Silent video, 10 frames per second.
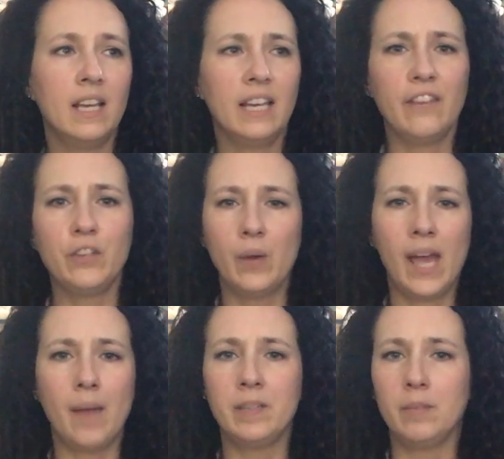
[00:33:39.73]
If you
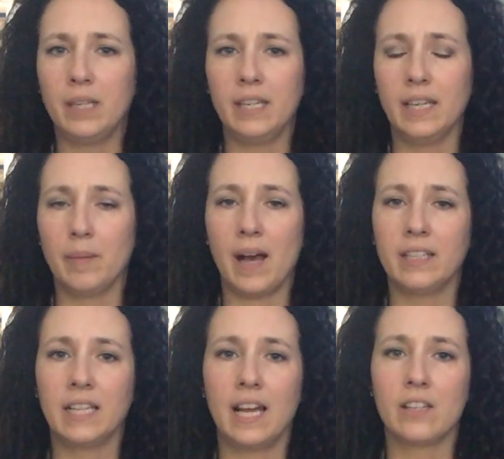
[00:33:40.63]
happen to be a
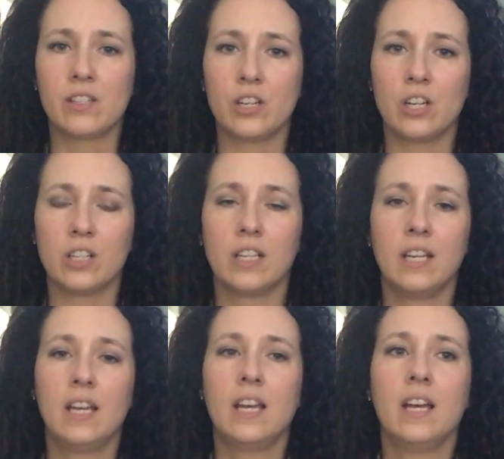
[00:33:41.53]
podcaster
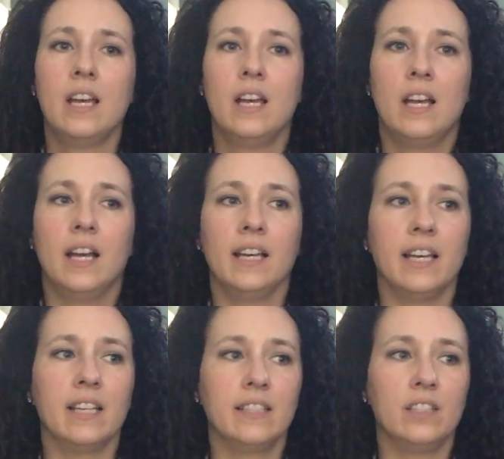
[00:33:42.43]

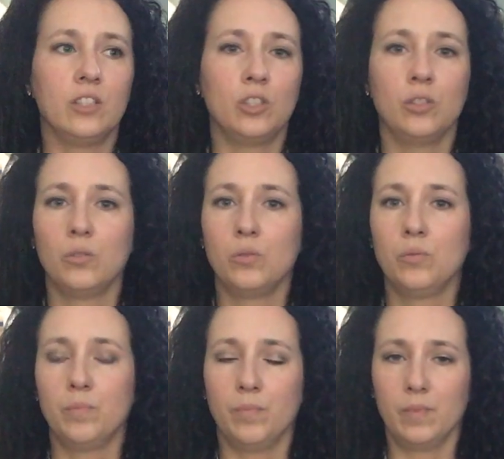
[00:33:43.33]
and
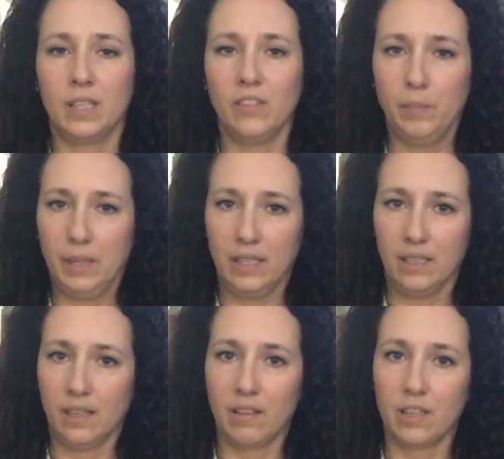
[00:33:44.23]
you give
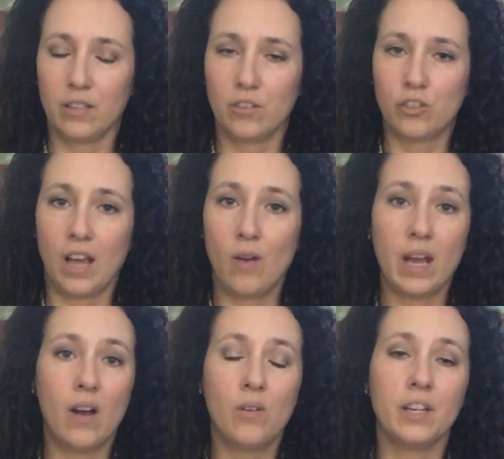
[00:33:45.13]
me a little shout
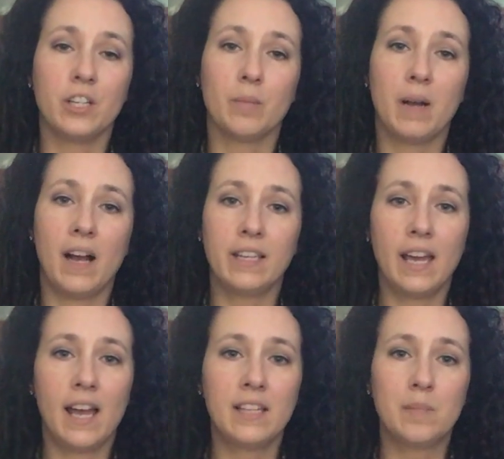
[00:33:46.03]
out in your
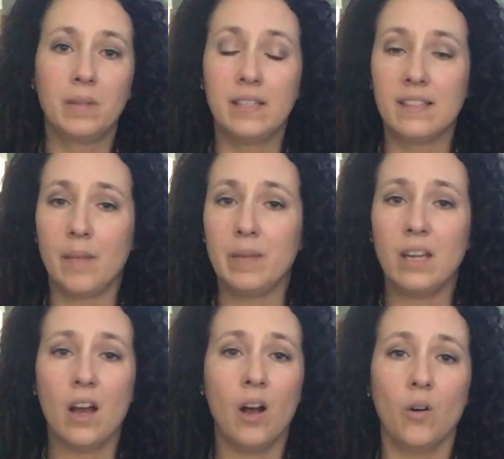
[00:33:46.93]
podcast, please let me
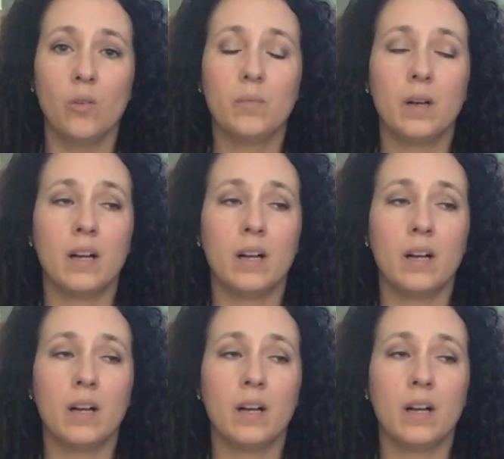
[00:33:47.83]
know,